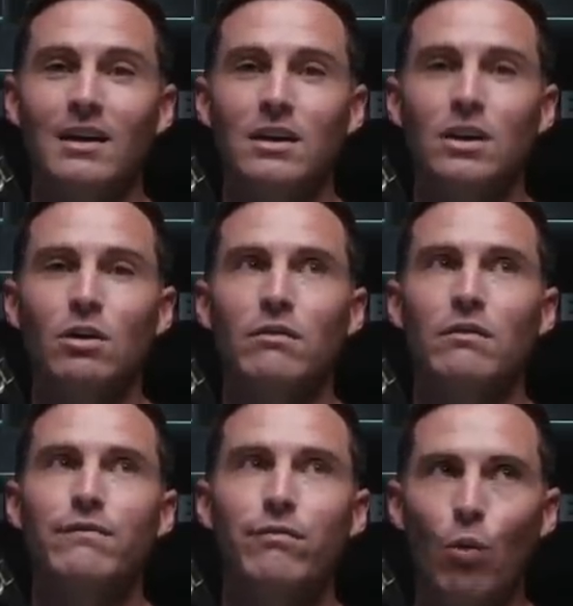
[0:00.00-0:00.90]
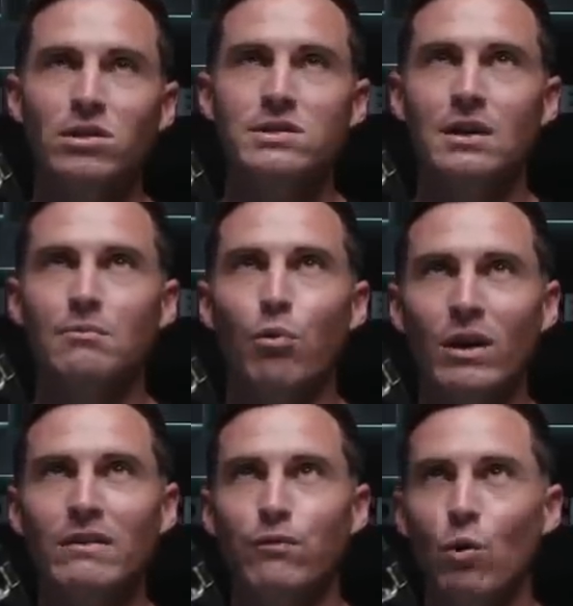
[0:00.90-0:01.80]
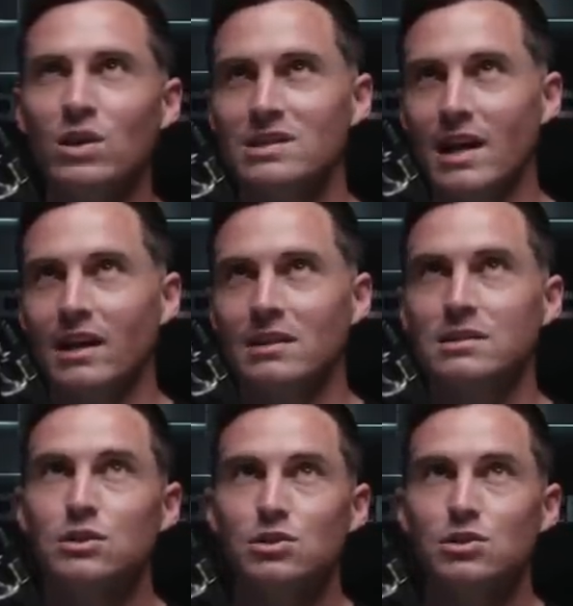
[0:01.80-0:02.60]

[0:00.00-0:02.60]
Your force in 0.4 seconds